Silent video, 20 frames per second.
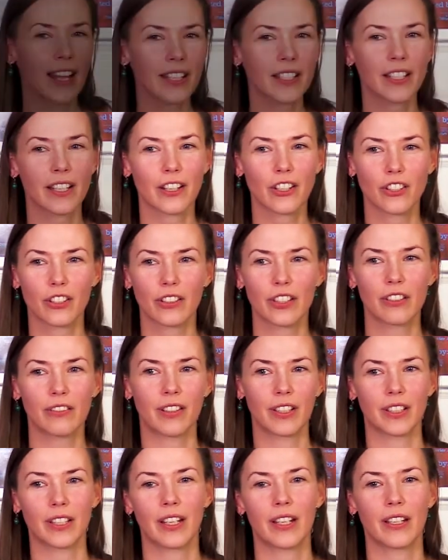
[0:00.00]
that's actually
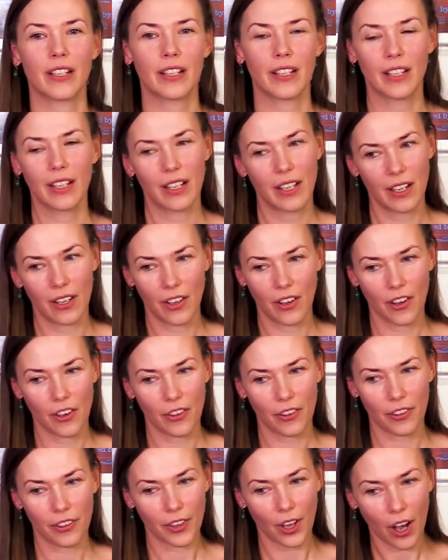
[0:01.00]
when I
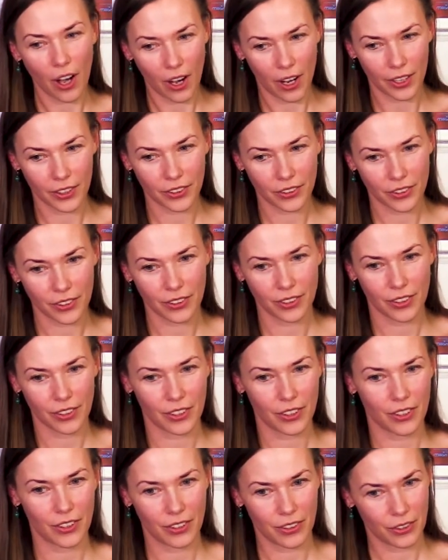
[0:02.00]
thought
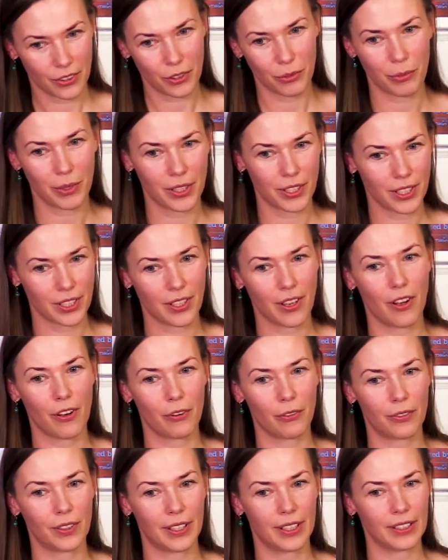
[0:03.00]
to
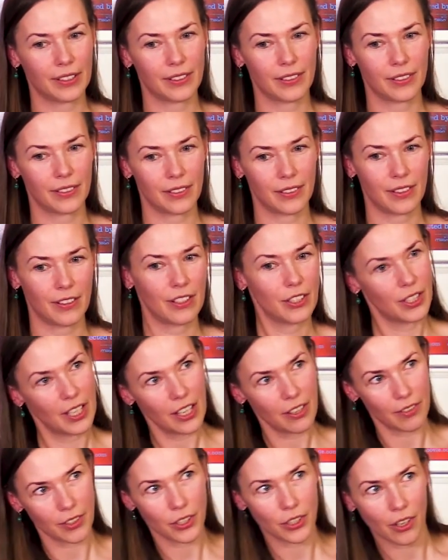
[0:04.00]
myself that,
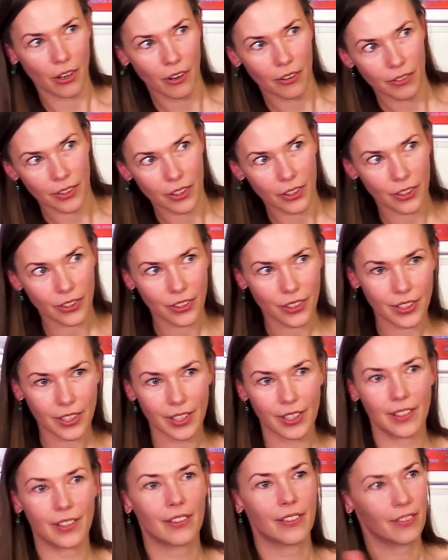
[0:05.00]
seeing the surfers
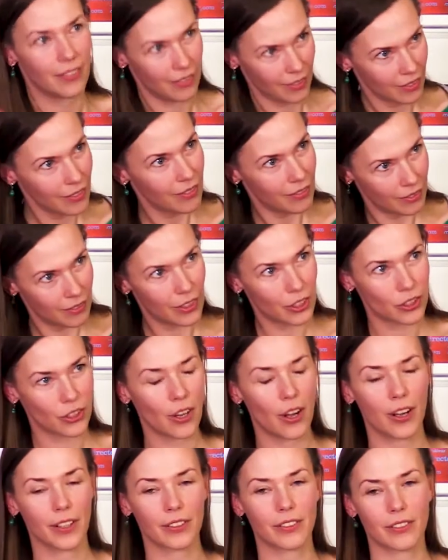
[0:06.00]
and the
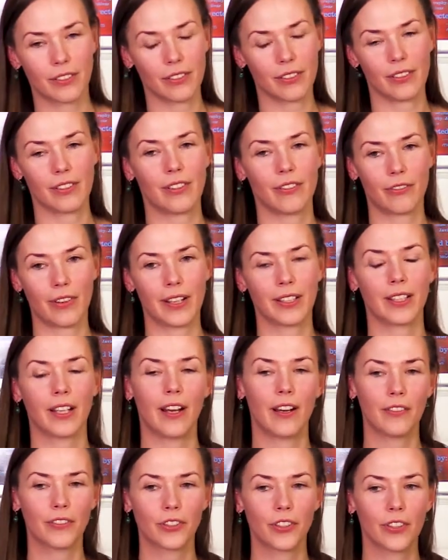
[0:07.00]
shot right
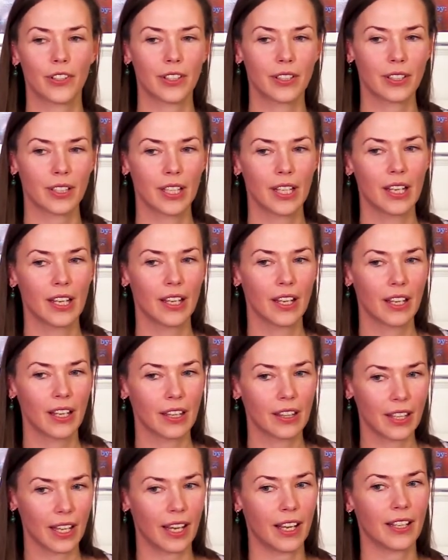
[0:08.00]
after it,
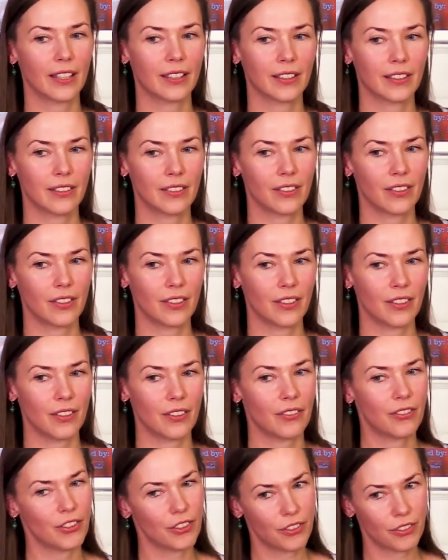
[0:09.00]
that
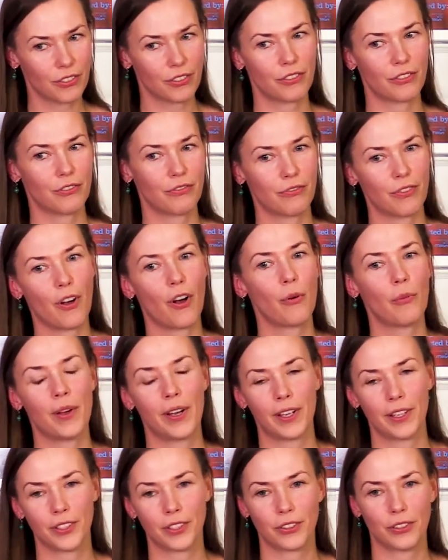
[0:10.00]
this film
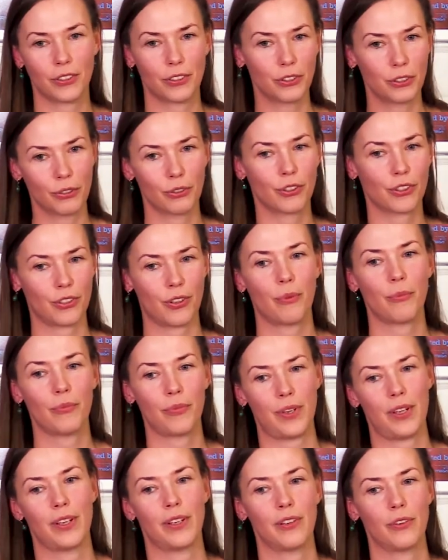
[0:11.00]
has to do
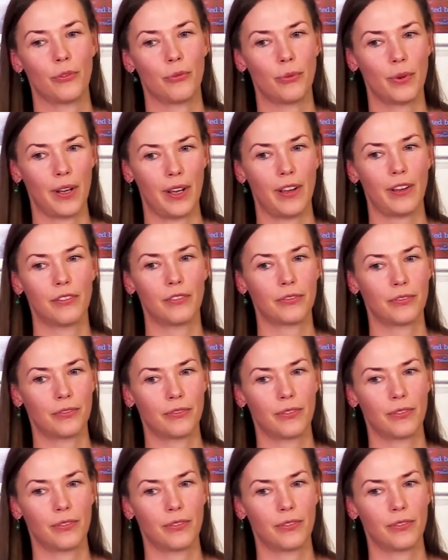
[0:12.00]
something with